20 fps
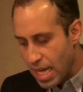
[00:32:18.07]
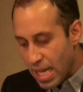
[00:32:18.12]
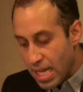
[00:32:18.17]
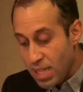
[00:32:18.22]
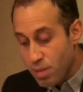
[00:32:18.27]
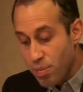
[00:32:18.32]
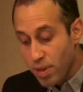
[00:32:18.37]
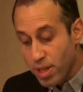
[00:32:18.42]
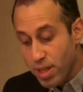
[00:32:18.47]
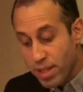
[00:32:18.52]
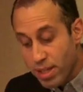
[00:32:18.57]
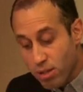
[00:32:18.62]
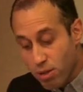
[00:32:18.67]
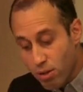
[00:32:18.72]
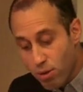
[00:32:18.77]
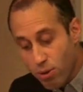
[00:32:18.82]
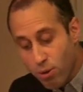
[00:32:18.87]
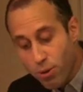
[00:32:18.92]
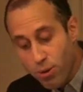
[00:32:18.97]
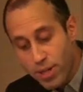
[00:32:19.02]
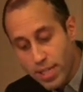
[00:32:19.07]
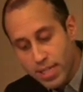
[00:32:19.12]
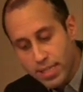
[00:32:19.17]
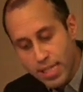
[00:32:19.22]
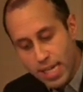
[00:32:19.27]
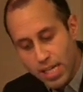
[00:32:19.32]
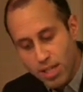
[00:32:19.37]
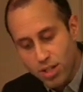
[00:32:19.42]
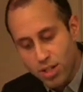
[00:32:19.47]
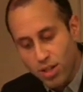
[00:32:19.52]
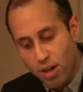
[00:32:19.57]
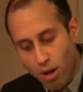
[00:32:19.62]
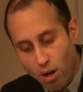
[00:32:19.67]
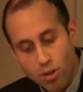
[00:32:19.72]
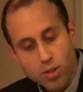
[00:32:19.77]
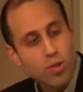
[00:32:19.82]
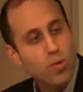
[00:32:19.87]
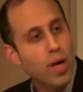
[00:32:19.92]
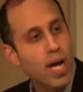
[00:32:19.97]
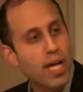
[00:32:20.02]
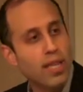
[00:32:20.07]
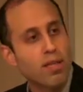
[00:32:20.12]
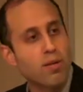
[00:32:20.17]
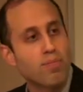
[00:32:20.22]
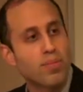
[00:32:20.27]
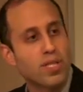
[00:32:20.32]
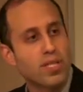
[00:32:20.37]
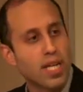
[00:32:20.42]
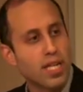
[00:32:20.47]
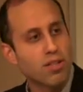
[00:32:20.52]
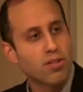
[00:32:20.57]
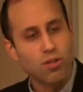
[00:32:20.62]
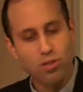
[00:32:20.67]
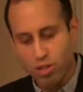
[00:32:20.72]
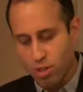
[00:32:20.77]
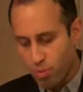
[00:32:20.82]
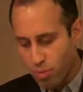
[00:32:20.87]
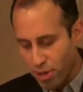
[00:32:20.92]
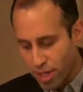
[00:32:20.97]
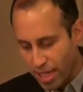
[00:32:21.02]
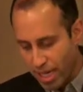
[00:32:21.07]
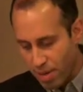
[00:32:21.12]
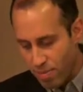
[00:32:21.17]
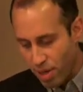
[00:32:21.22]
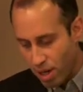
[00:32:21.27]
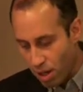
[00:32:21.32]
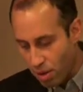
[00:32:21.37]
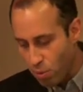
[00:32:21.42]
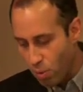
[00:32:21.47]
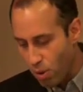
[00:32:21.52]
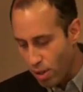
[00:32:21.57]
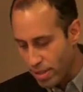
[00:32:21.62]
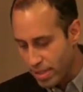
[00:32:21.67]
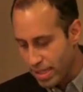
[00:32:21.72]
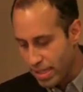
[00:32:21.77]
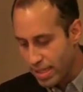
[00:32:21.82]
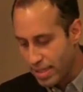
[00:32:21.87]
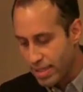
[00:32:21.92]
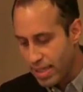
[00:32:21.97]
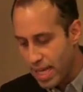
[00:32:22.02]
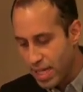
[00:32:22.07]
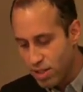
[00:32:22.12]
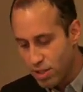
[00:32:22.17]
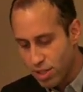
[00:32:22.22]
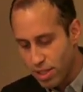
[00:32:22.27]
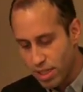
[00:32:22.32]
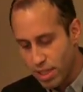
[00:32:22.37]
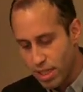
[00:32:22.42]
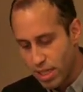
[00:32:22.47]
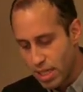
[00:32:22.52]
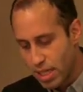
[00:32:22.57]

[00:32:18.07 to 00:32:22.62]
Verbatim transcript: His political orientation also had the potential to bring him unwanted attention.